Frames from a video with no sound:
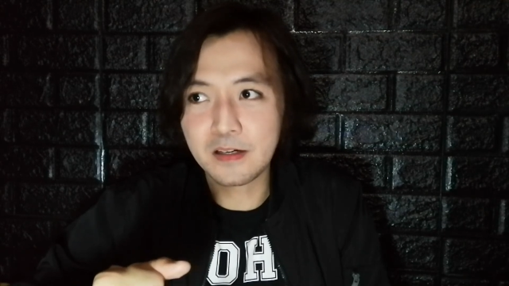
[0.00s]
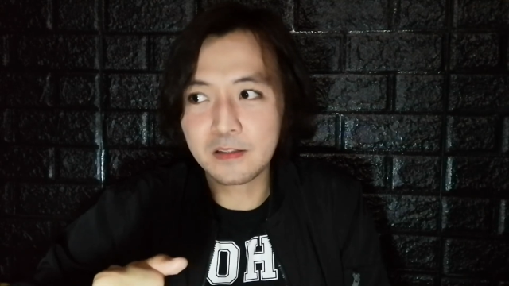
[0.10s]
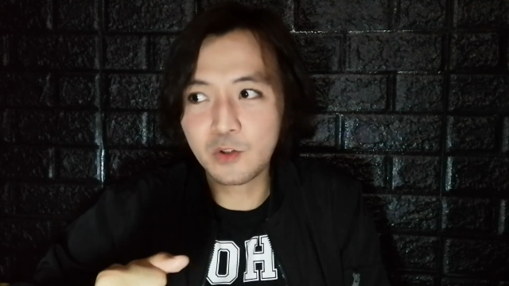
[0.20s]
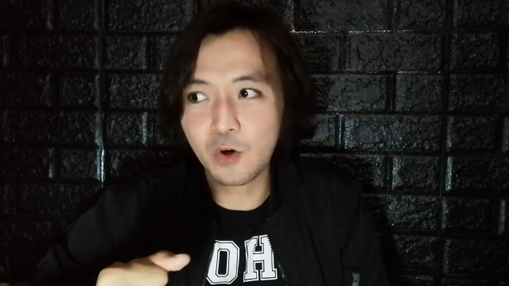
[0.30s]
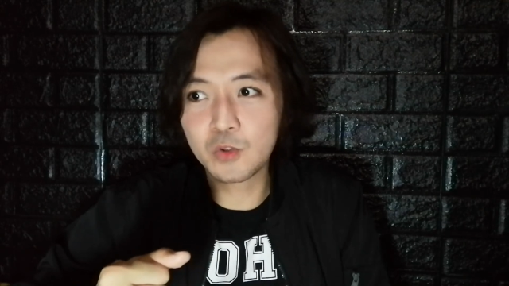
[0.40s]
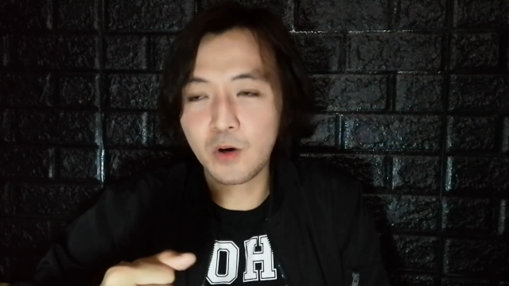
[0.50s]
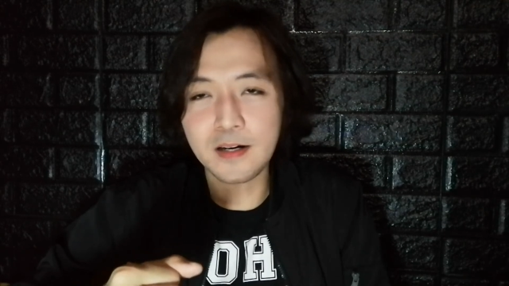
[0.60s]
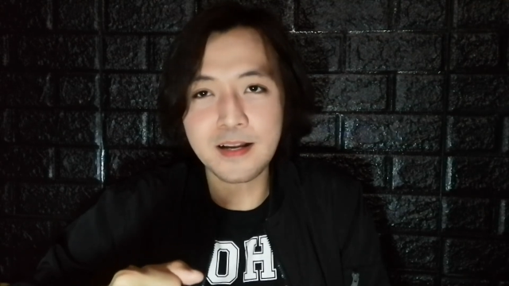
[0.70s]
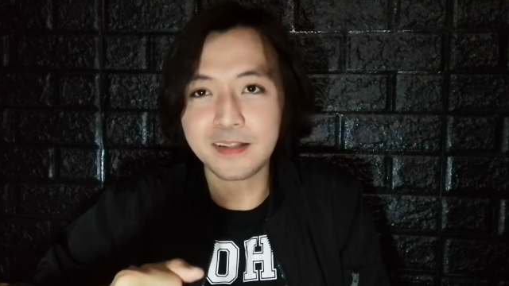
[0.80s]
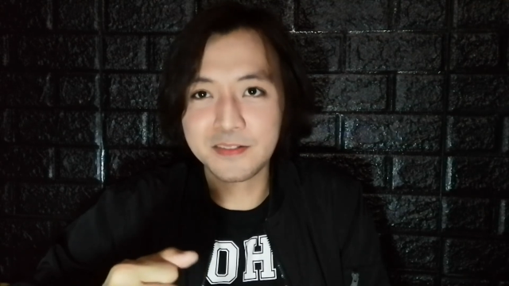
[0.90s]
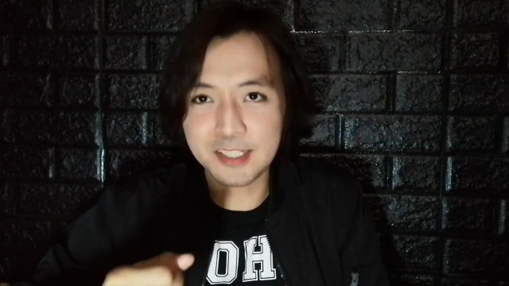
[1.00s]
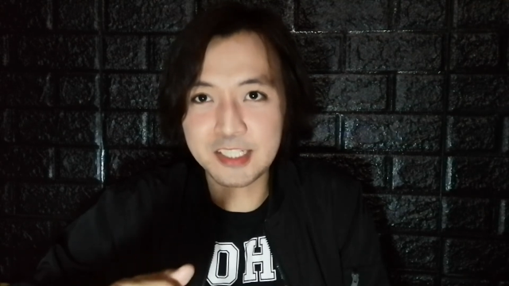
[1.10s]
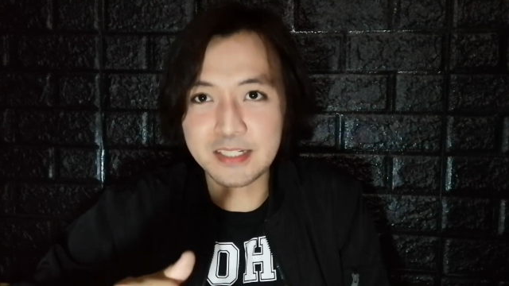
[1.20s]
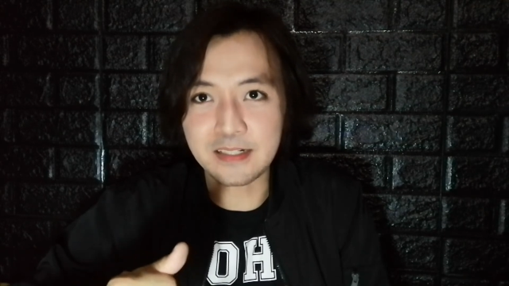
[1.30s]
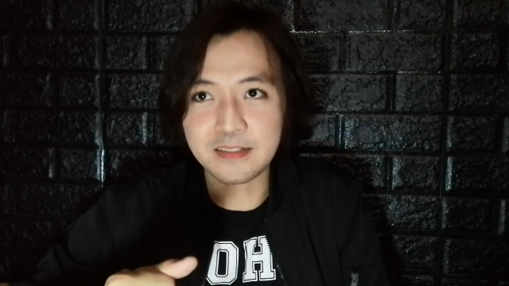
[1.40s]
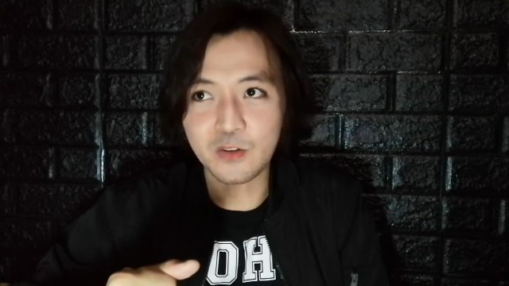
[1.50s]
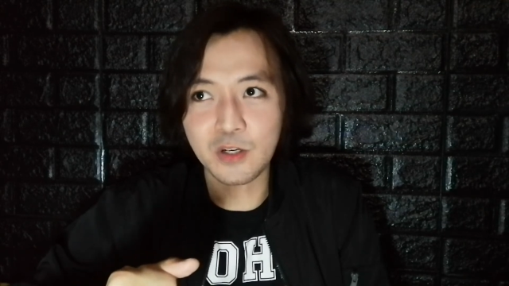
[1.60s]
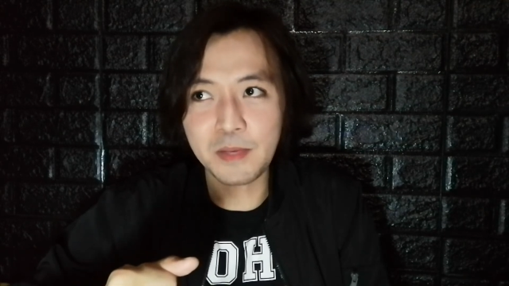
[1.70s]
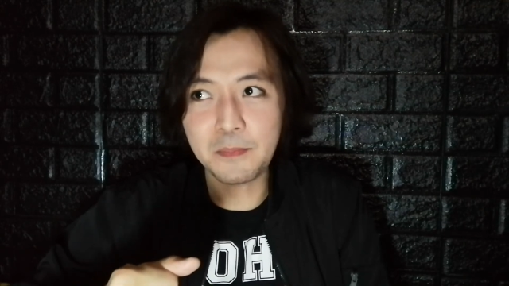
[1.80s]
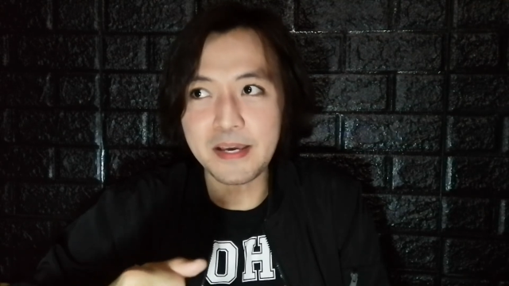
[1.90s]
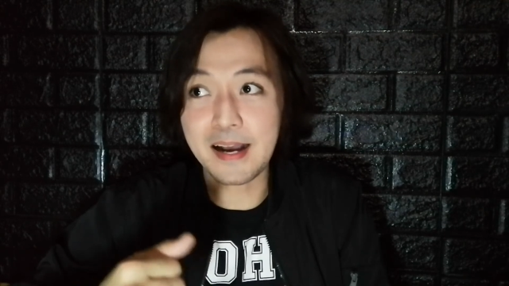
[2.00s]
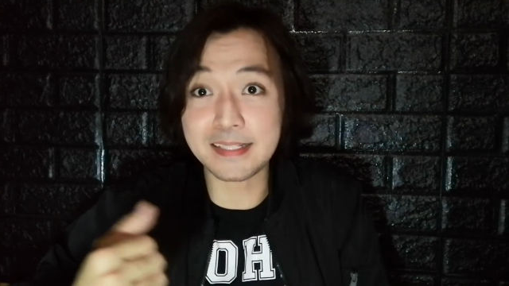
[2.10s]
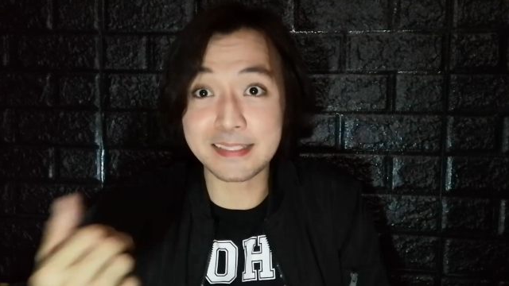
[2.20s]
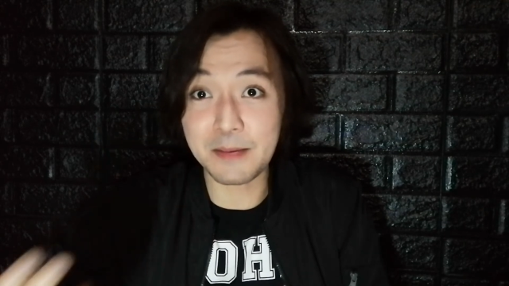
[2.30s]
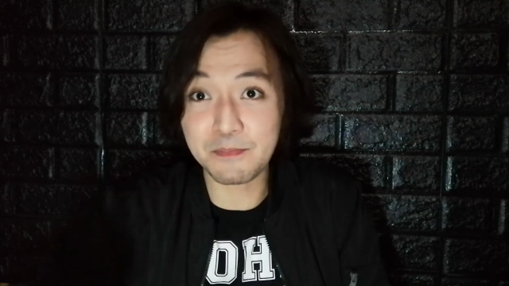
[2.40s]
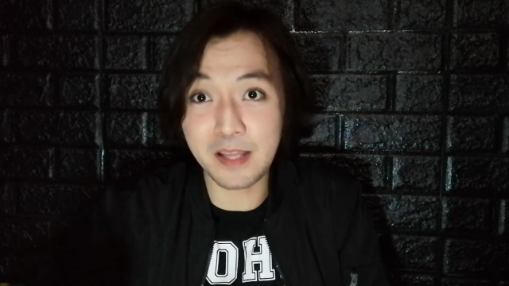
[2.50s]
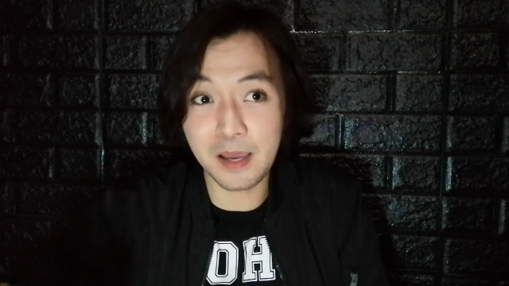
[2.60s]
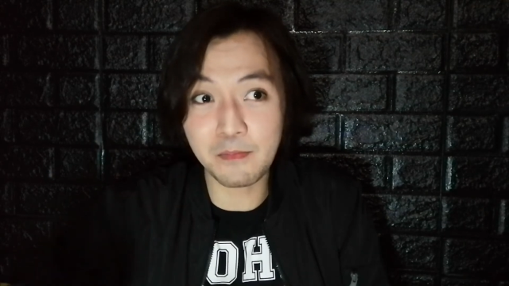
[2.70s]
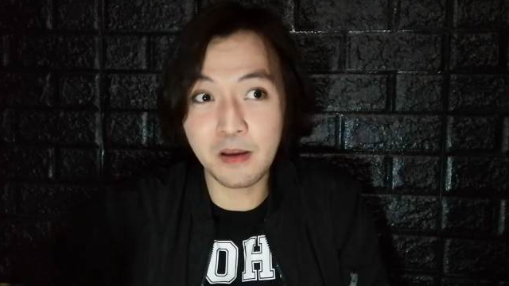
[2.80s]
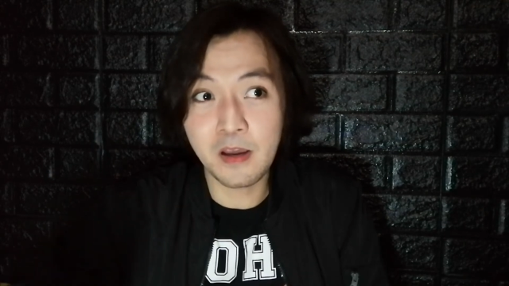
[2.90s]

those who are not Christians, or maybe accept them